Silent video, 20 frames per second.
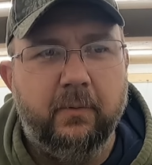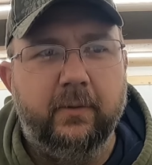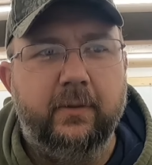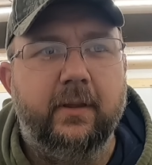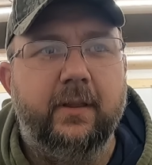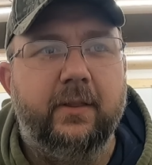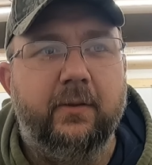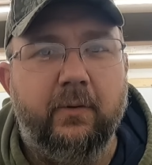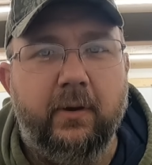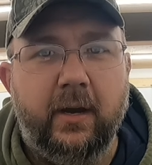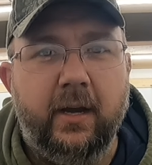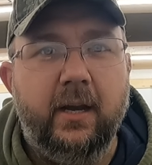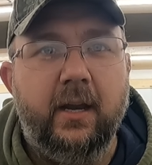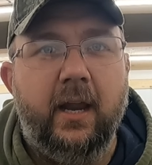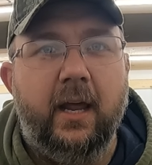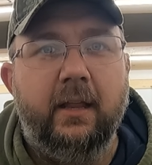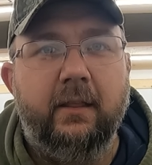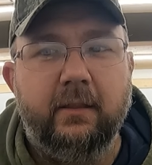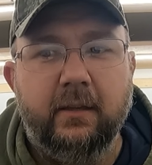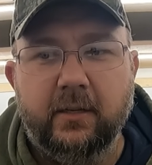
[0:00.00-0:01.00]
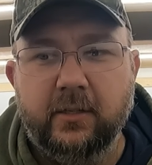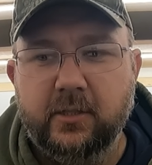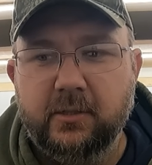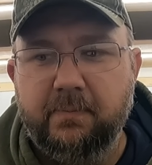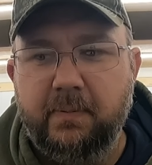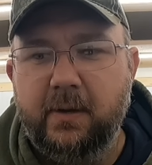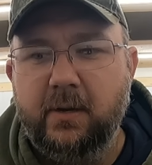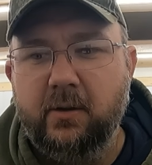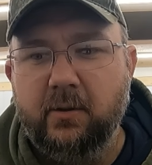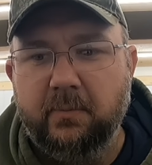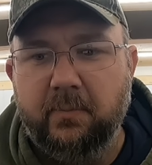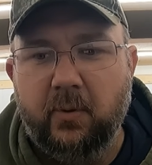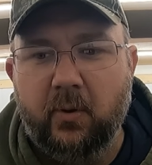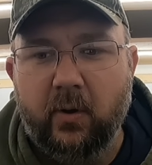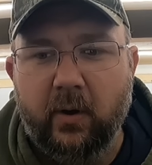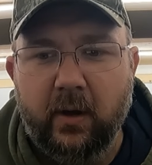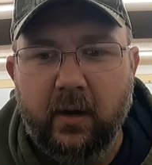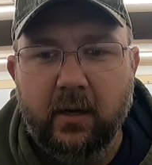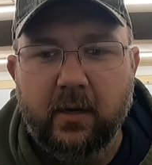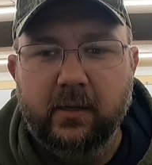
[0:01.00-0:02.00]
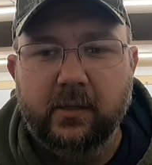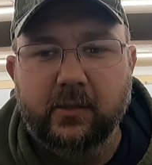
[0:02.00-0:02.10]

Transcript: with a 3 1/8 inch spindle bore